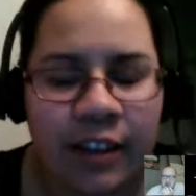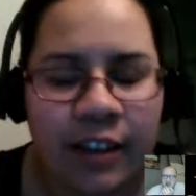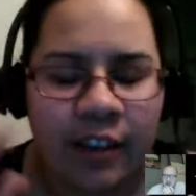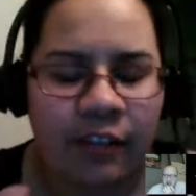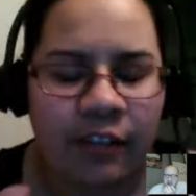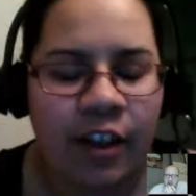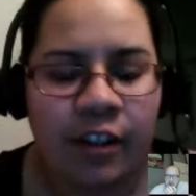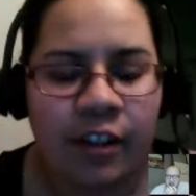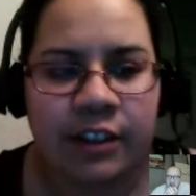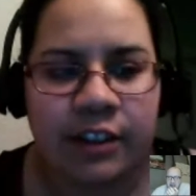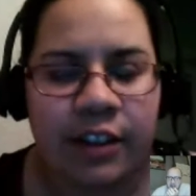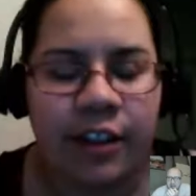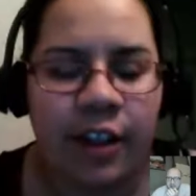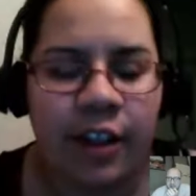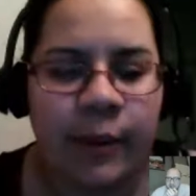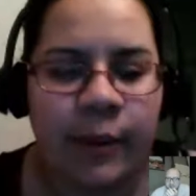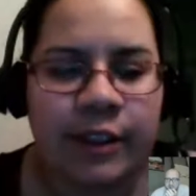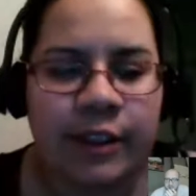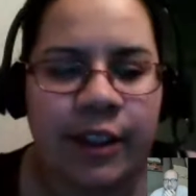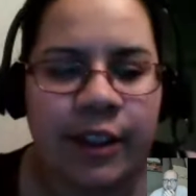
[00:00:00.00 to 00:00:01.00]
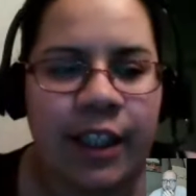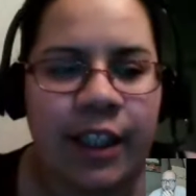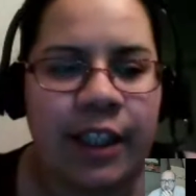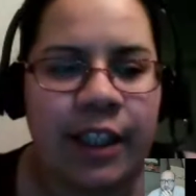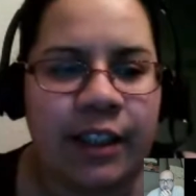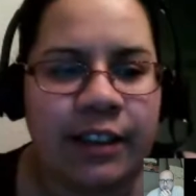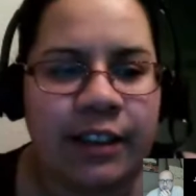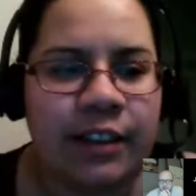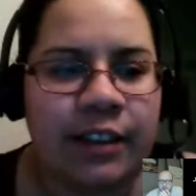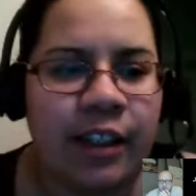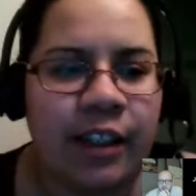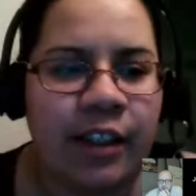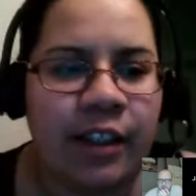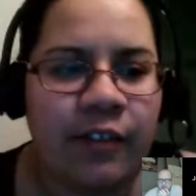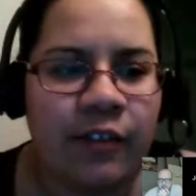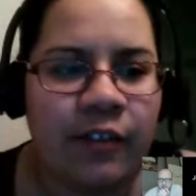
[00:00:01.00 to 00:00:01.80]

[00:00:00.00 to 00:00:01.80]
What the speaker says: of constantly always looking at stuff.